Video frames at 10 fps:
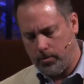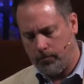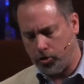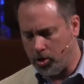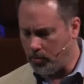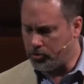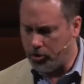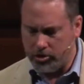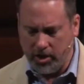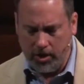Verse number
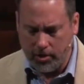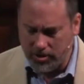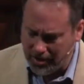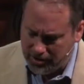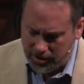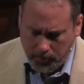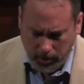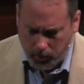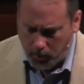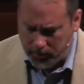13 just says simply
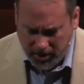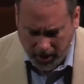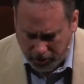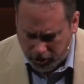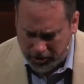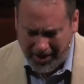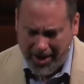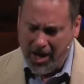in Romans 10 13,